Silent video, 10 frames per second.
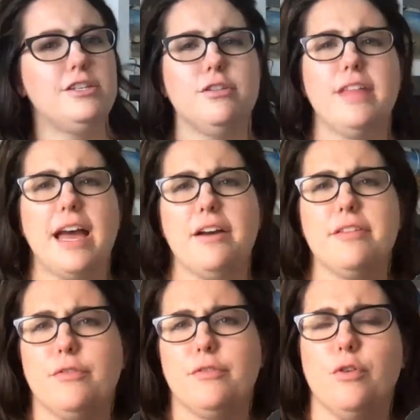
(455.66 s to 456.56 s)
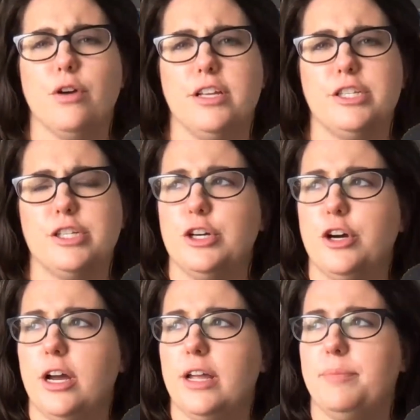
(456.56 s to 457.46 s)
And so that, therefore, it's
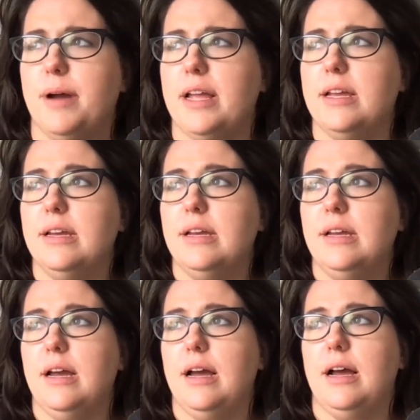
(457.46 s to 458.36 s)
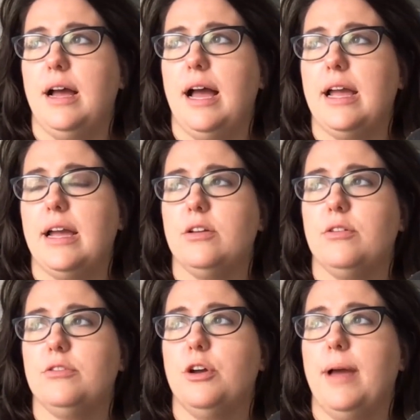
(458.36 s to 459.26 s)
good. But
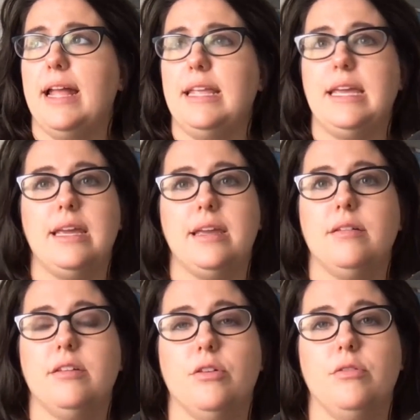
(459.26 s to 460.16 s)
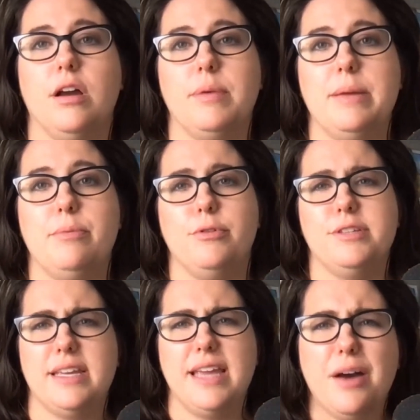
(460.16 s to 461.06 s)
I don't know any, young
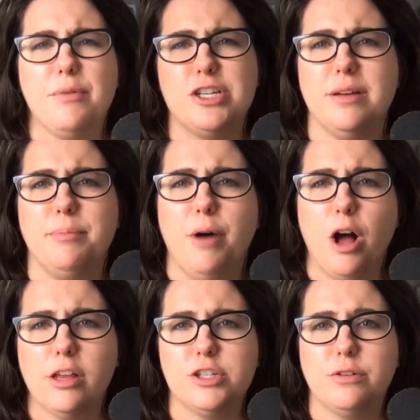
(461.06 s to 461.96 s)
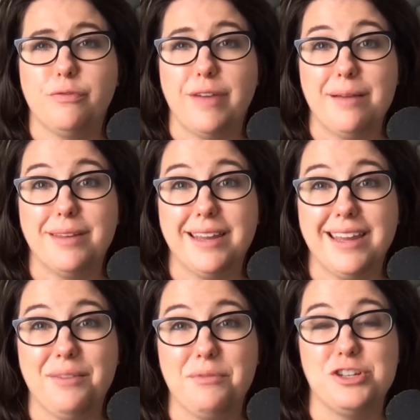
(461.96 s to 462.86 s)
people who say, yeah, we should abolish
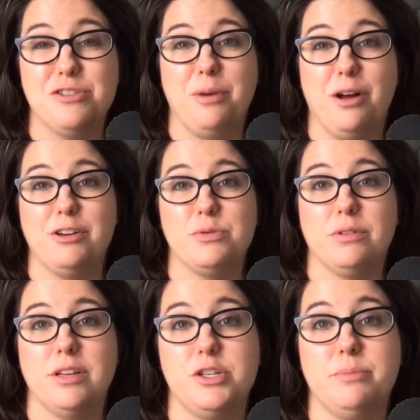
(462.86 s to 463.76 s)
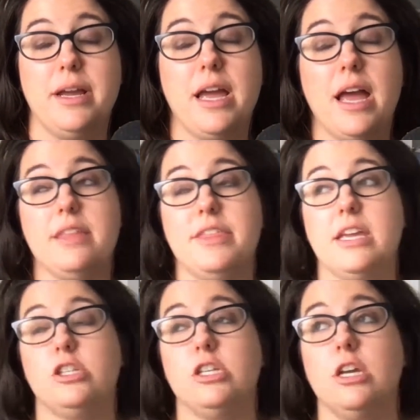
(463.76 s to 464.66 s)
family and we should abolish religion. But
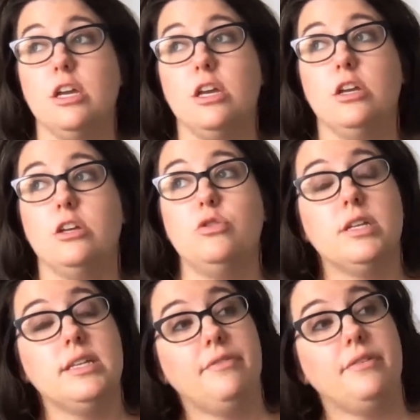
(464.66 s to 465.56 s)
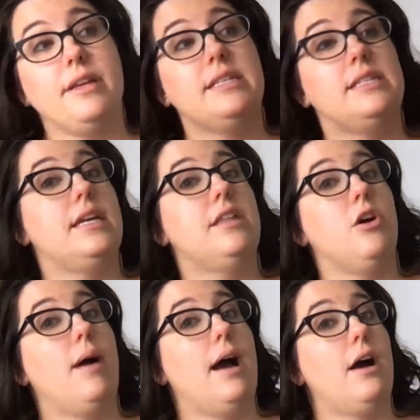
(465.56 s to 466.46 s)
I think you can definitely
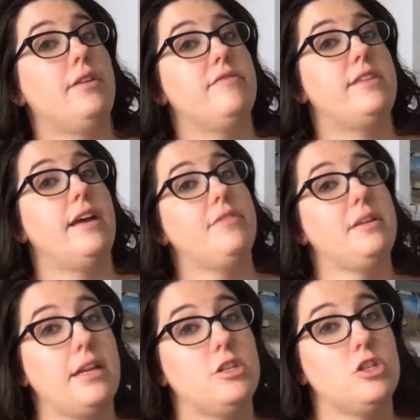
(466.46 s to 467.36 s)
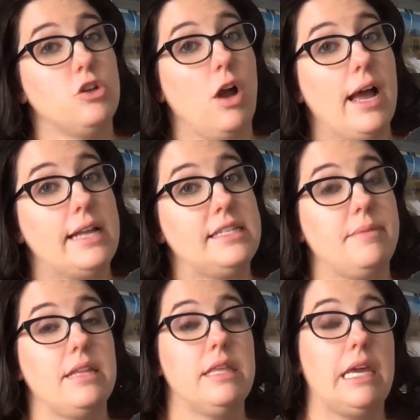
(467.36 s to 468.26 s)
see, though, how they've definitely made
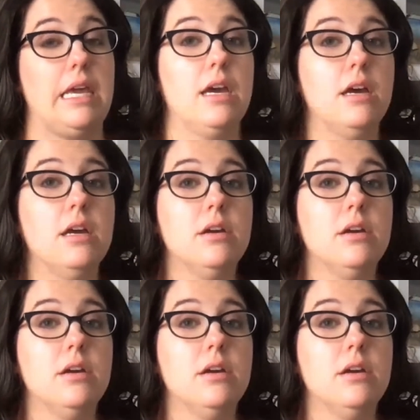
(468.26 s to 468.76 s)
strides. I mean,